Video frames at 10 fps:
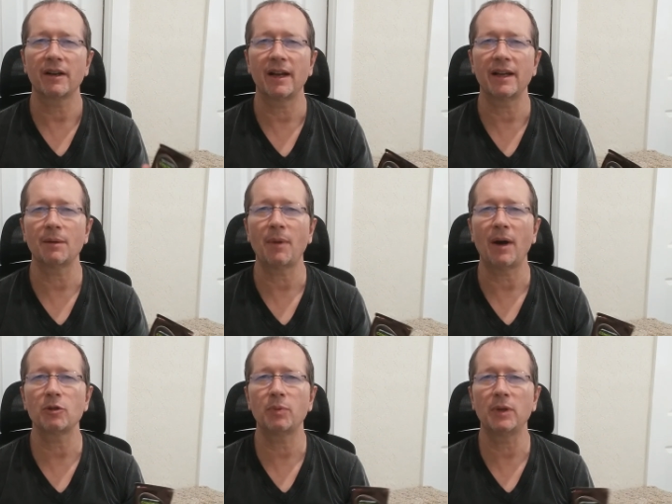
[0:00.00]
read
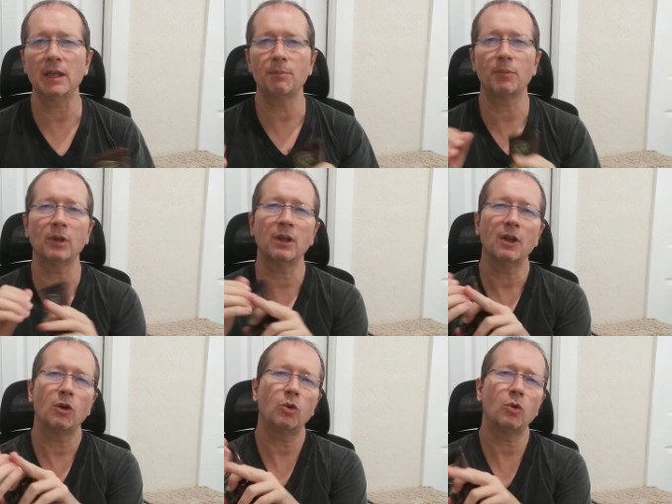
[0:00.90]
about people
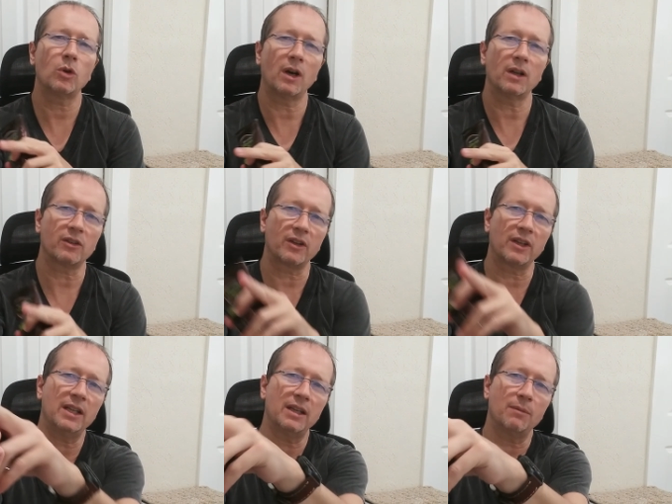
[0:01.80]
who got really